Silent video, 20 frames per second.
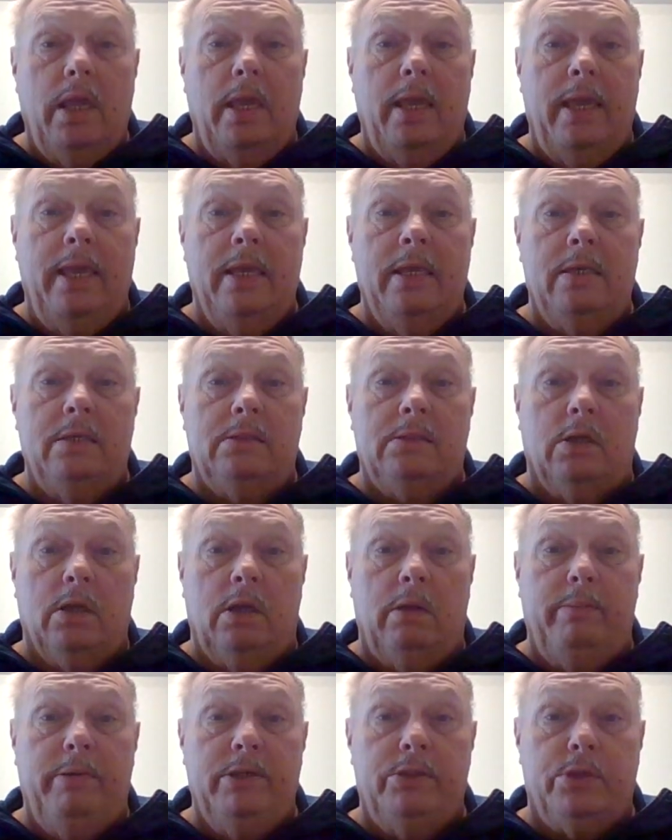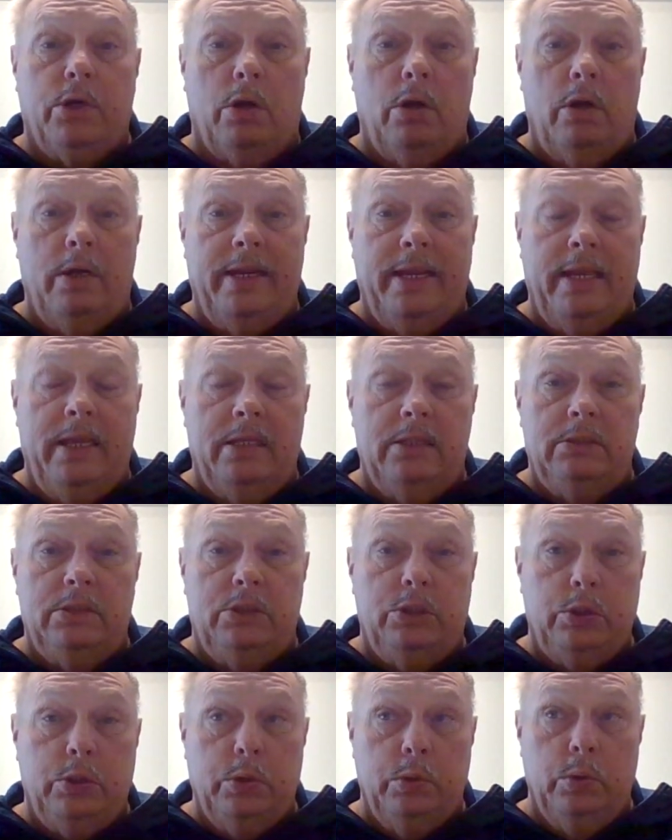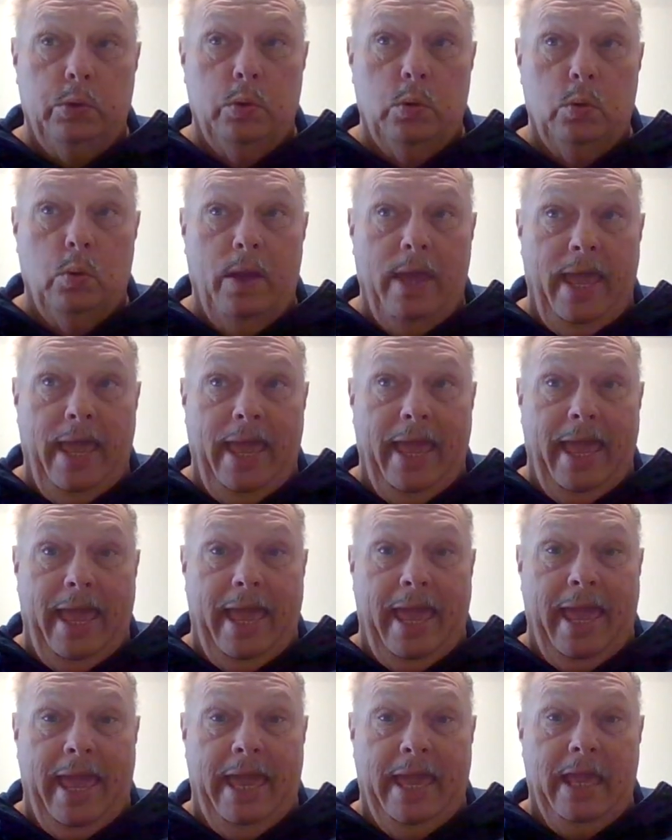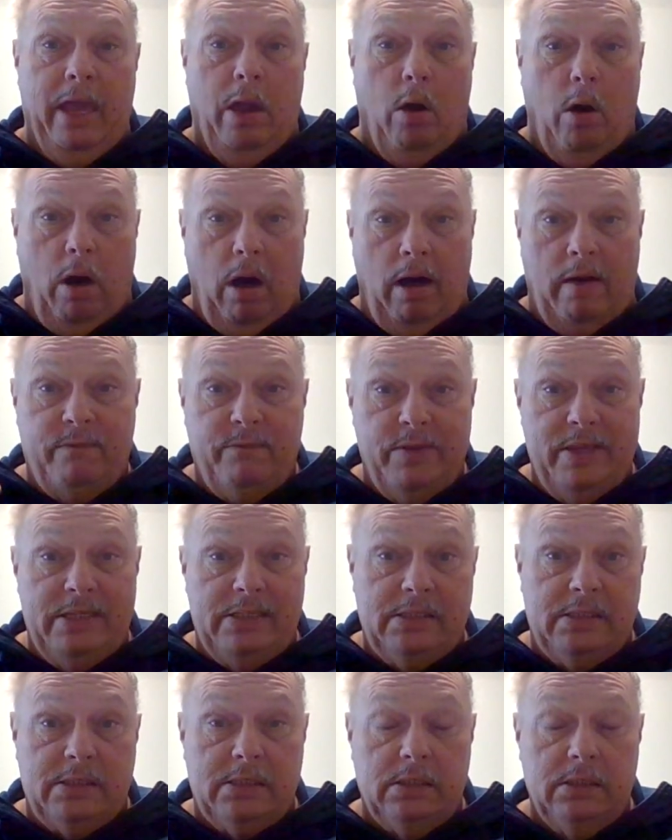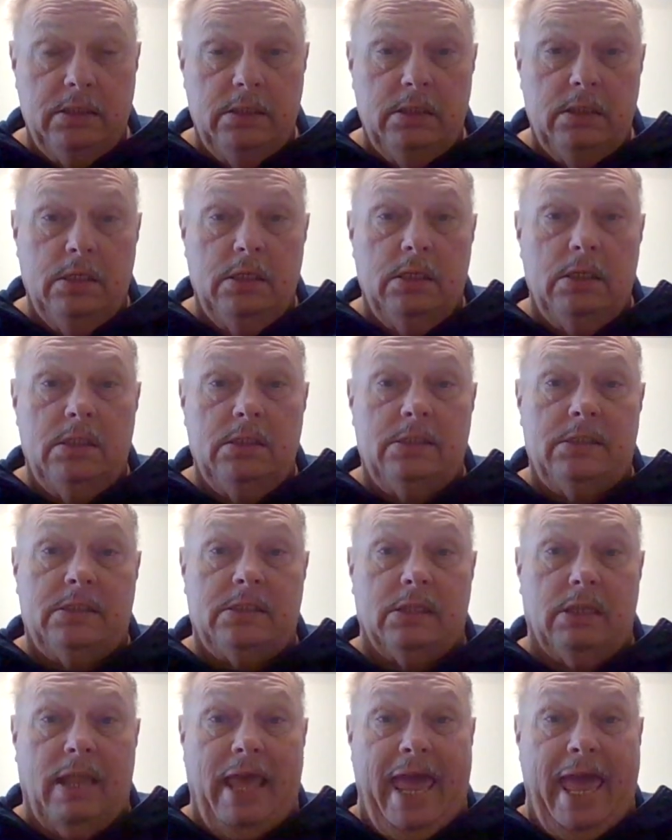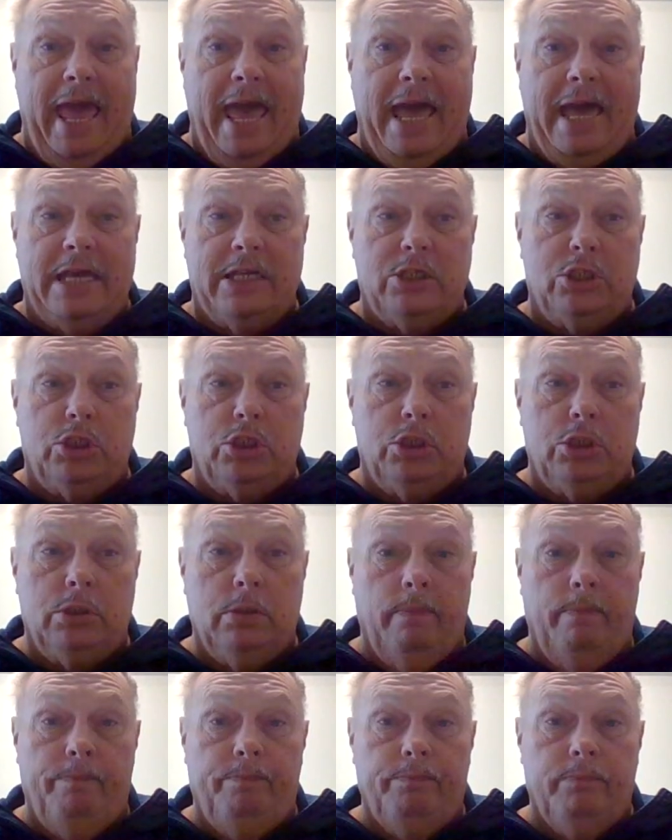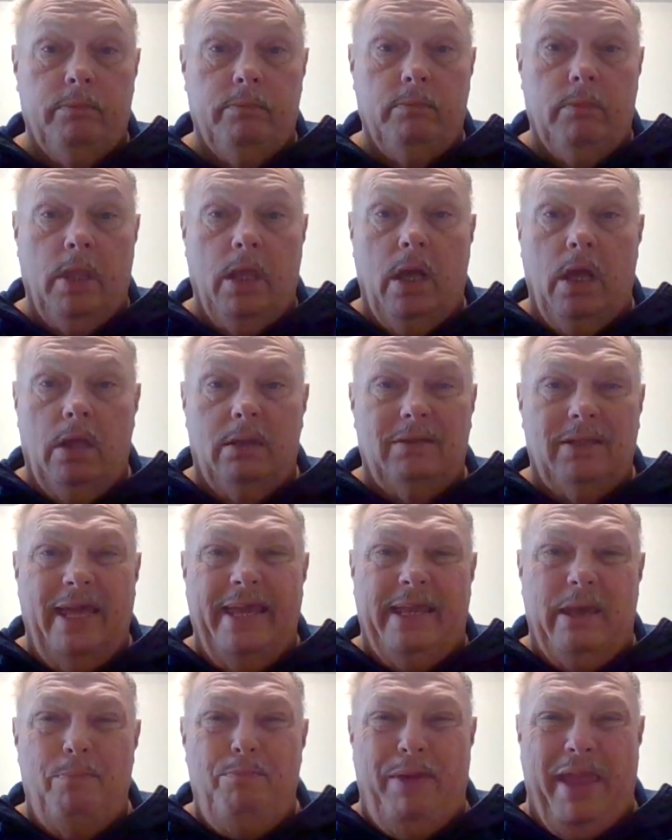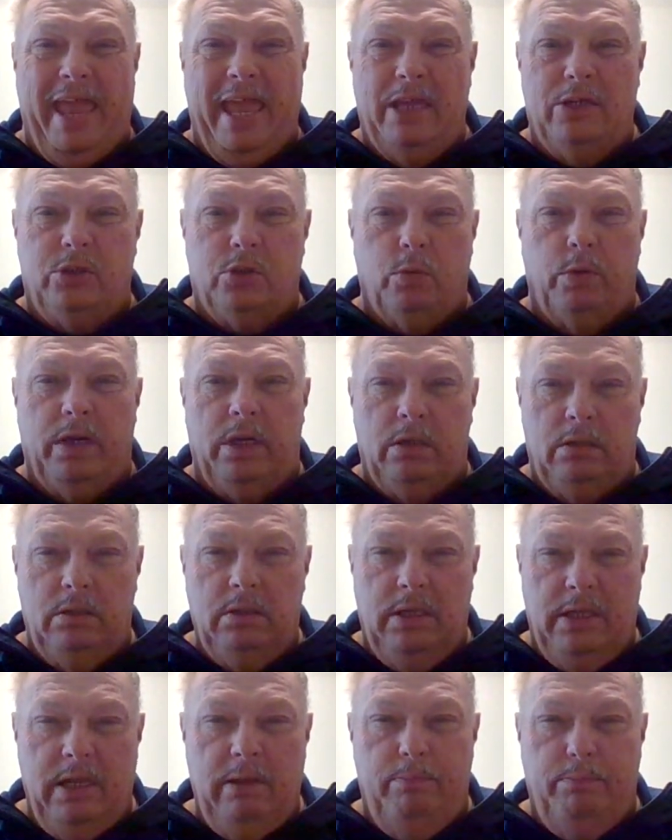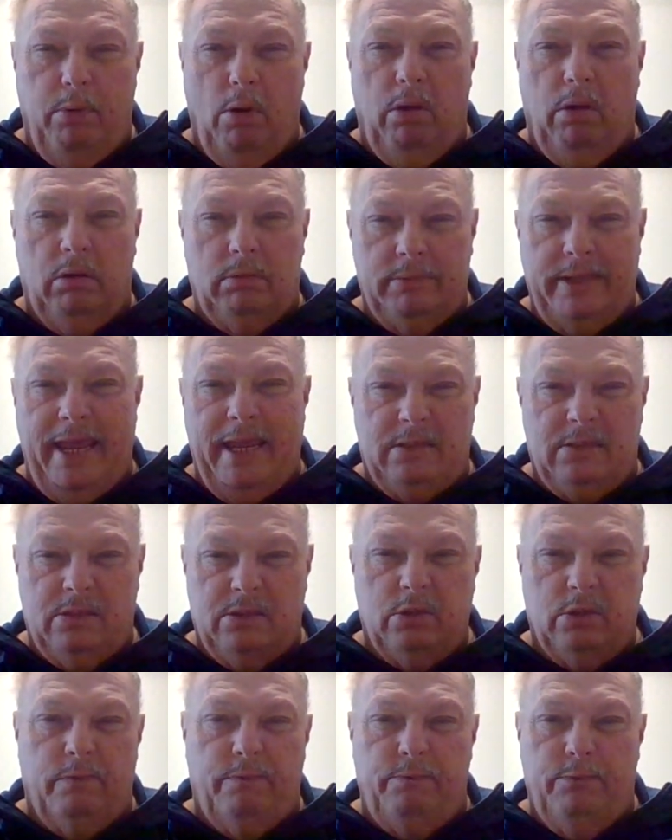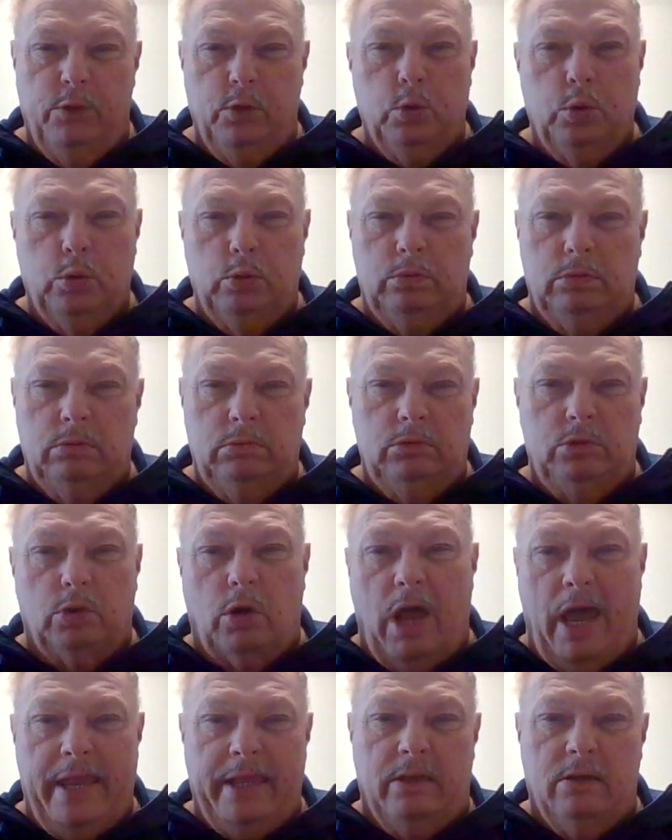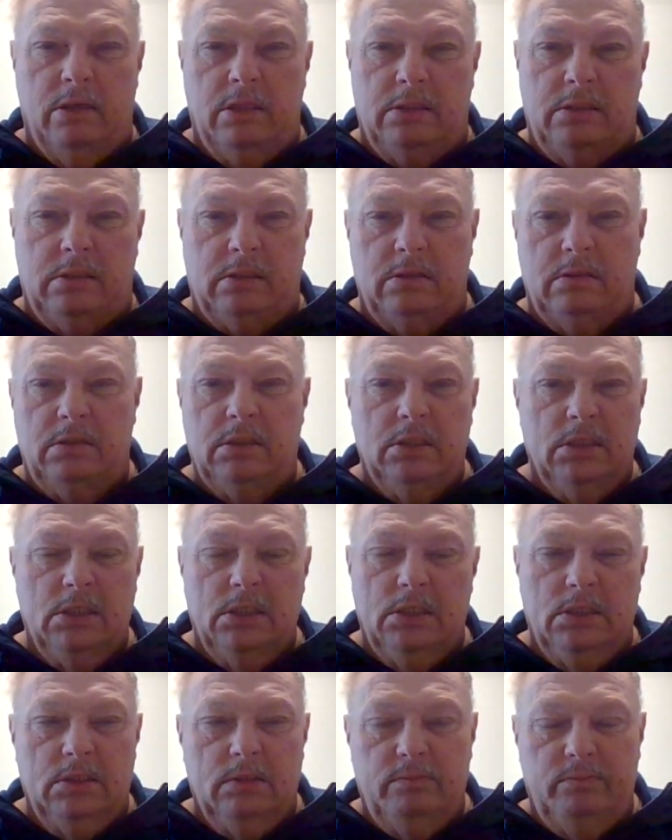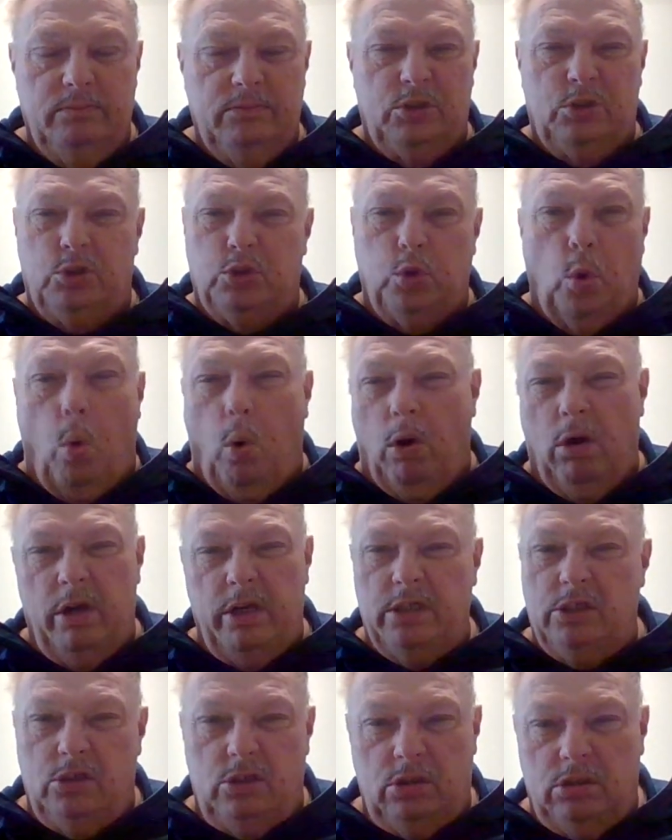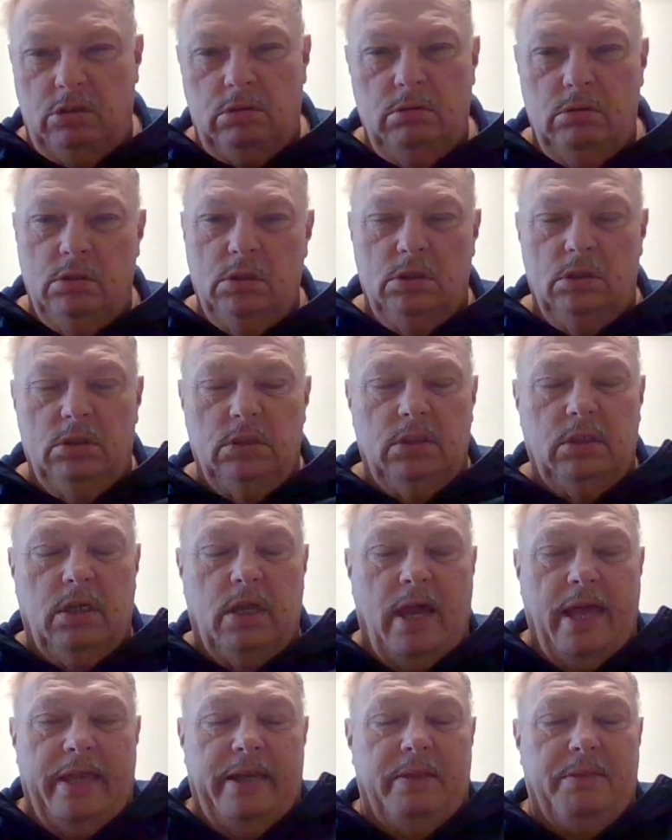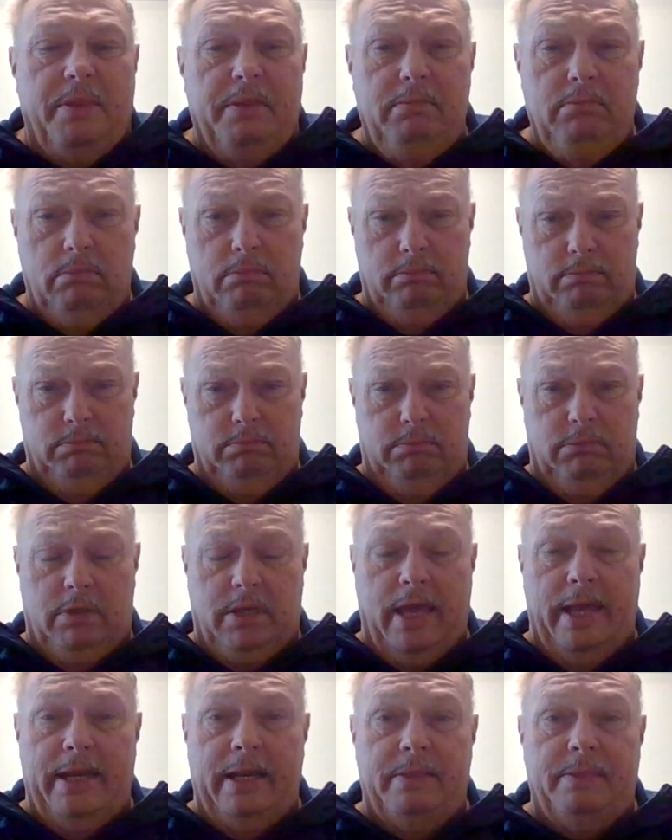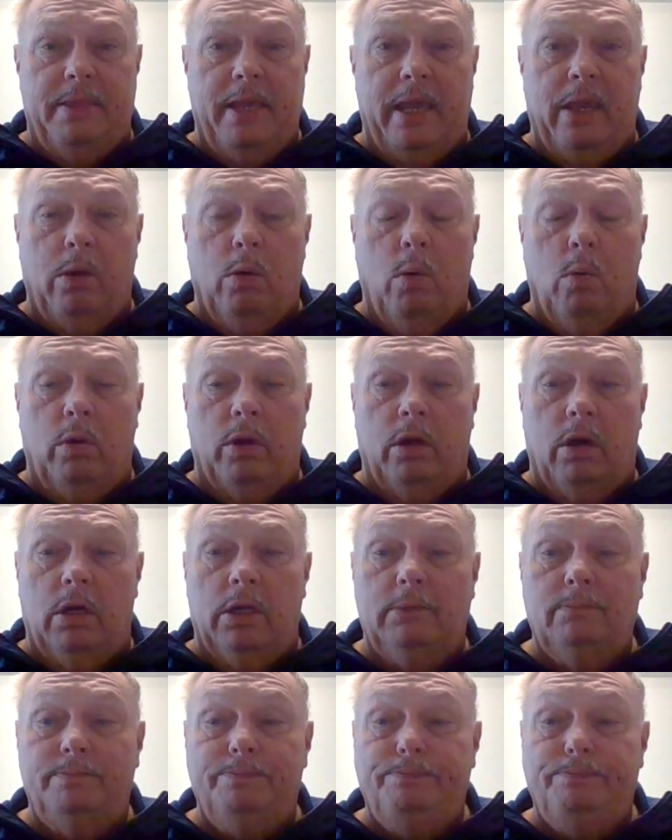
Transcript: is going to be turned into a office slash like a pantry and keep all extra food and dry goods and storage kind of kind of thing going on